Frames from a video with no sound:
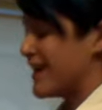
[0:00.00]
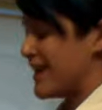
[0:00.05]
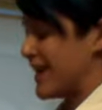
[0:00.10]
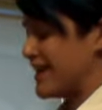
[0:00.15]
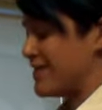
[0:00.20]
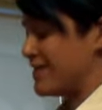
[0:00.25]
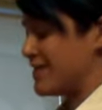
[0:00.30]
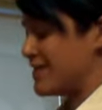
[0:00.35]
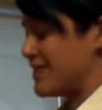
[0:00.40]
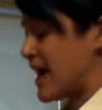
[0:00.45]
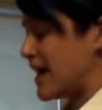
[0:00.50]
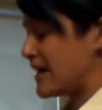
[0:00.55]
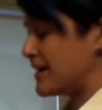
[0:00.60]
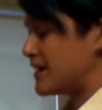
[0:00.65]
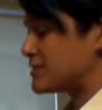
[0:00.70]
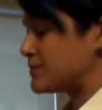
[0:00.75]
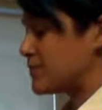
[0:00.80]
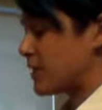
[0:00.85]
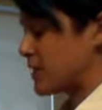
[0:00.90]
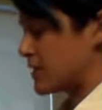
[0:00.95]
And that
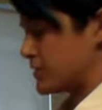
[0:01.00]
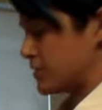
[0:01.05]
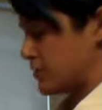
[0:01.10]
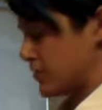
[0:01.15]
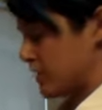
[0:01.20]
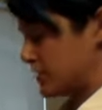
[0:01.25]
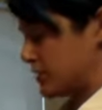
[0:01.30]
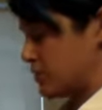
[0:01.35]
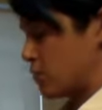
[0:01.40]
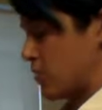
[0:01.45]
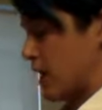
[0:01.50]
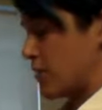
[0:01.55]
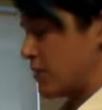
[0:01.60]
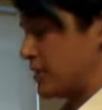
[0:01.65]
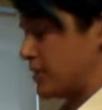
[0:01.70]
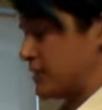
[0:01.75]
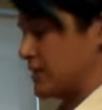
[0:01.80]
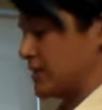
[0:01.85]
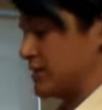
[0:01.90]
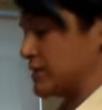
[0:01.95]
is part of the reason why we
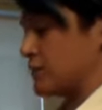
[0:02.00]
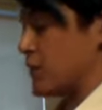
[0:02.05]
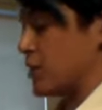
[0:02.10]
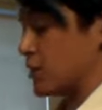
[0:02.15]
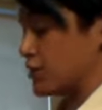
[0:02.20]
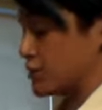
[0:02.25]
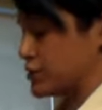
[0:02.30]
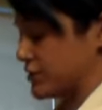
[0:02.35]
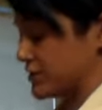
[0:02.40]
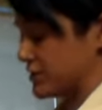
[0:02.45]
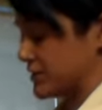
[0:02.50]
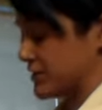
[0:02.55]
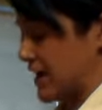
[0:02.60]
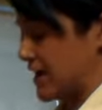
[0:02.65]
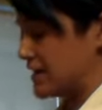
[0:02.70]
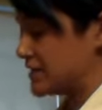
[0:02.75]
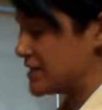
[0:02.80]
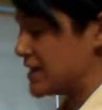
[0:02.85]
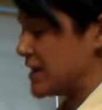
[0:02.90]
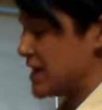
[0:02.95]
did this partial
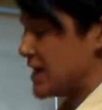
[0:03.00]
set,